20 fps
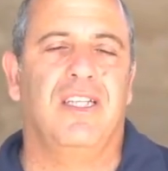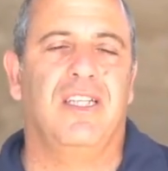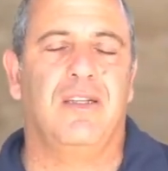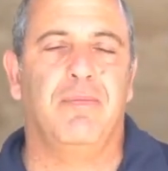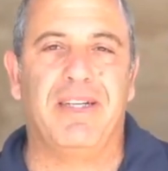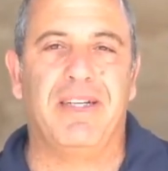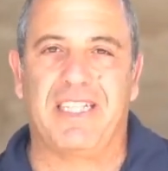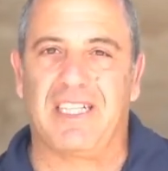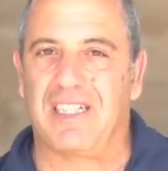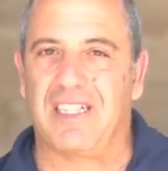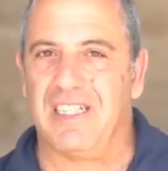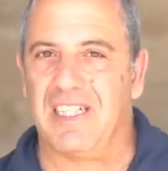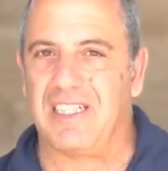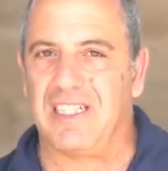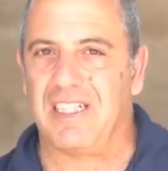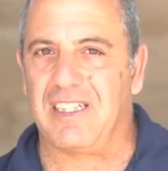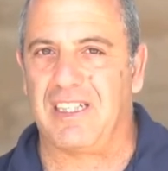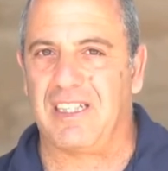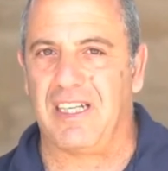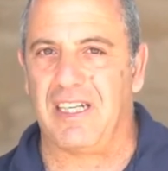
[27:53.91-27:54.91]
in Bet
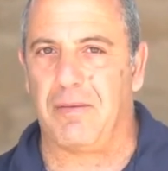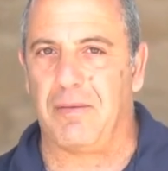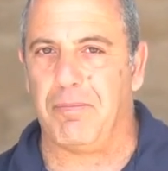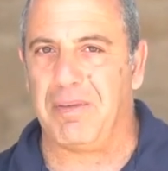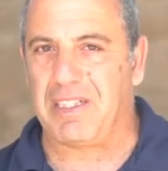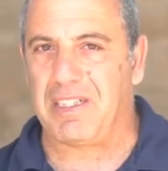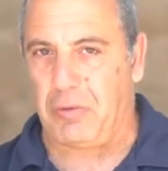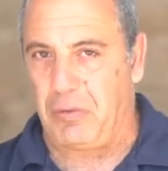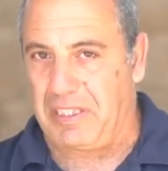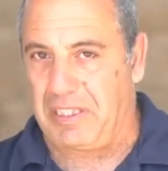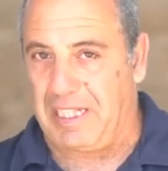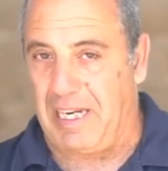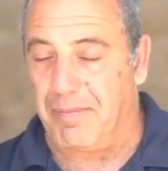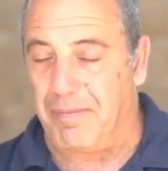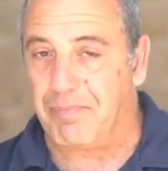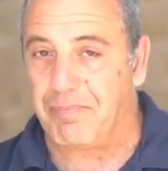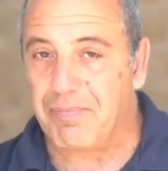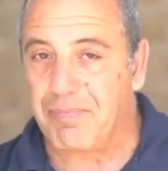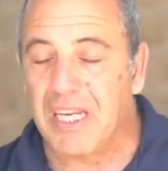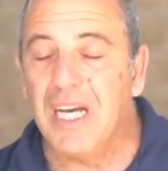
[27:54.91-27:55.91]
Knesset Besusya.